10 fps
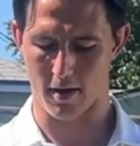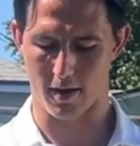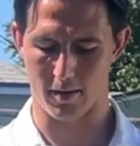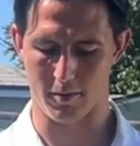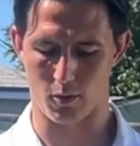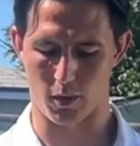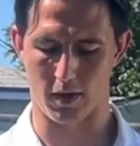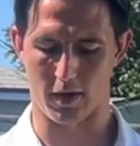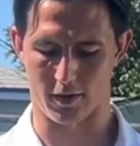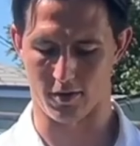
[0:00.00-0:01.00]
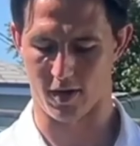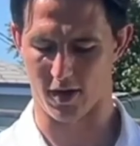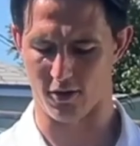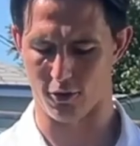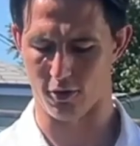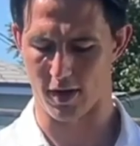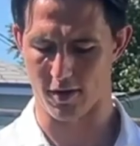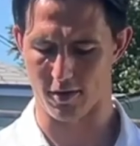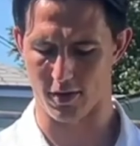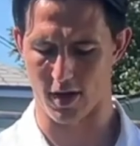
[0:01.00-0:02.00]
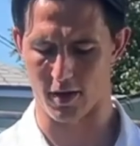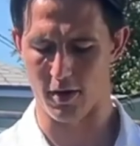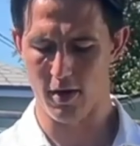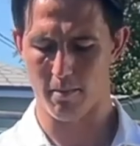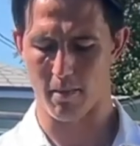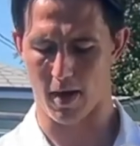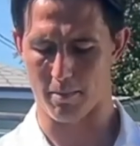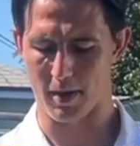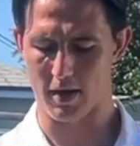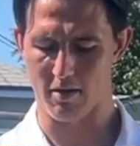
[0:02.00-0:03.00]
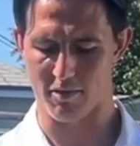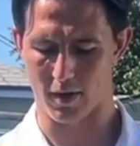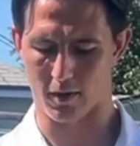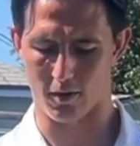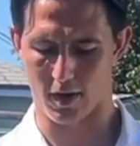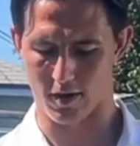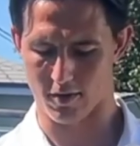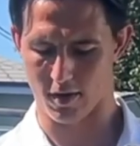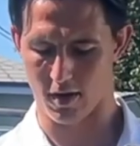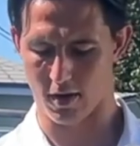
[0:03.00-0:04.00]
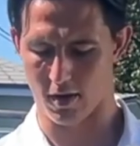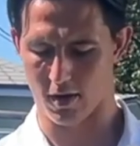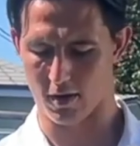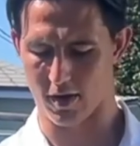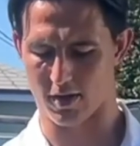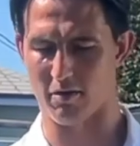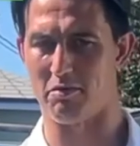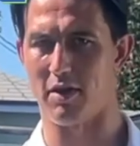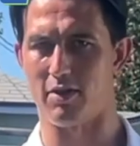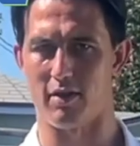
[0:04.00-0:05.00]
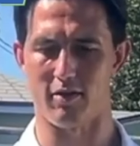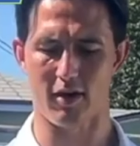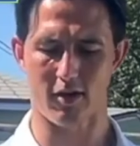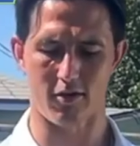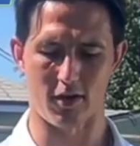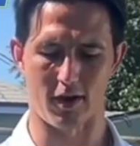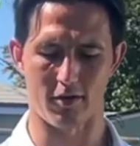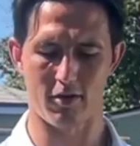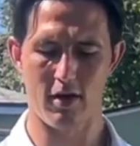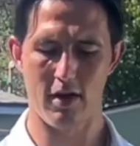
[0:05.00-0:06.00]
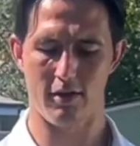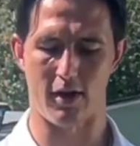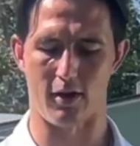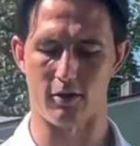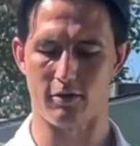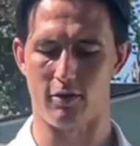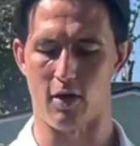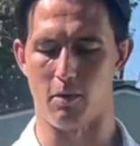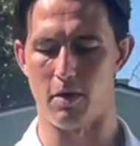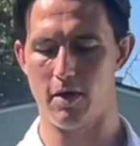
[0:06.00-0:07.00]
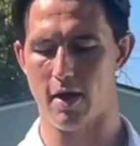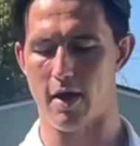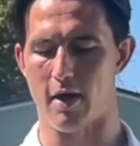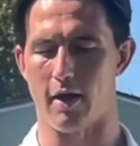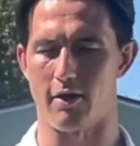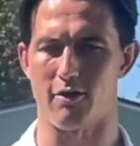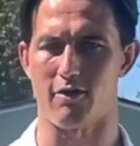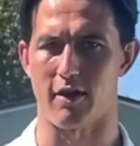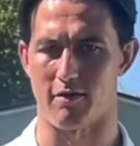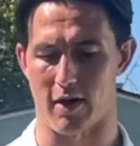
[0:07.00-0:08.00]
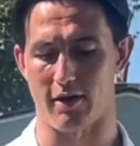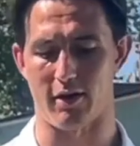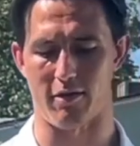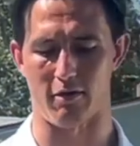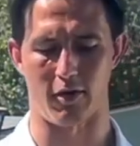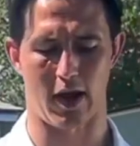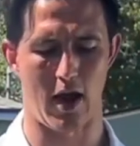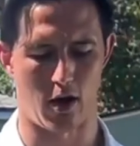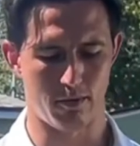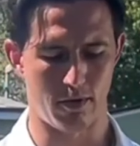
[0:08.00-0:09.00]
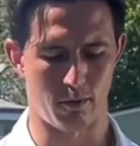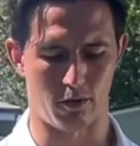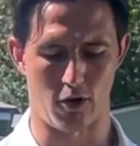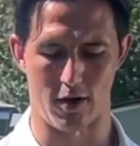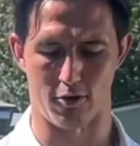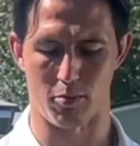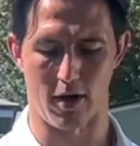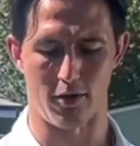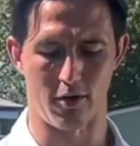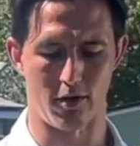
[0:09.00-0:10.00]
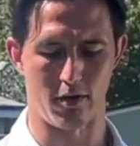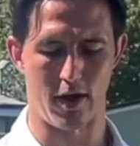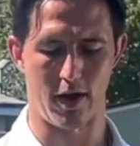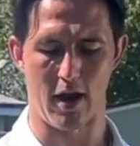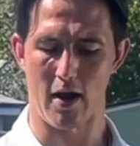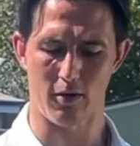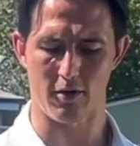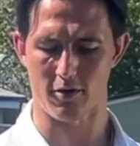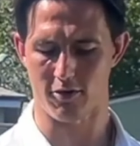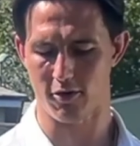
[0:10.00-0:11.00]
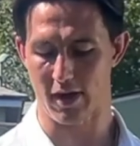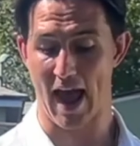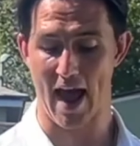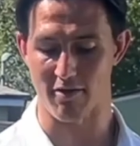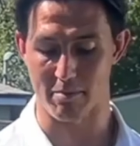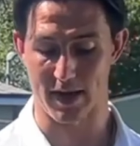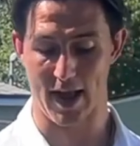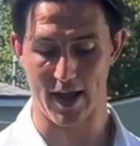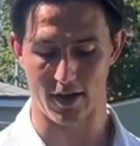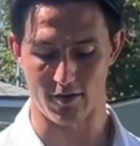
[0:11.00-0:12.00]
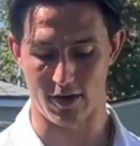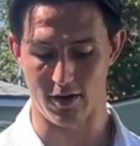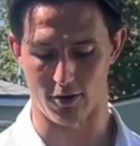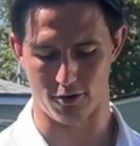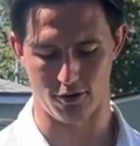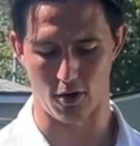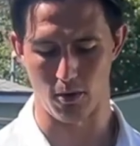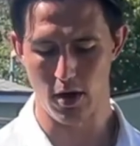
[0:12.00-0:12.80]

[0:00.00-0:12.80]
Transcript: in between like the second and third lace, and then my pinky finger is in like the fifth and sixth lace there. So just to give you an idea of how we're trying to spread out the hand. I don't necessarily have big hands either, so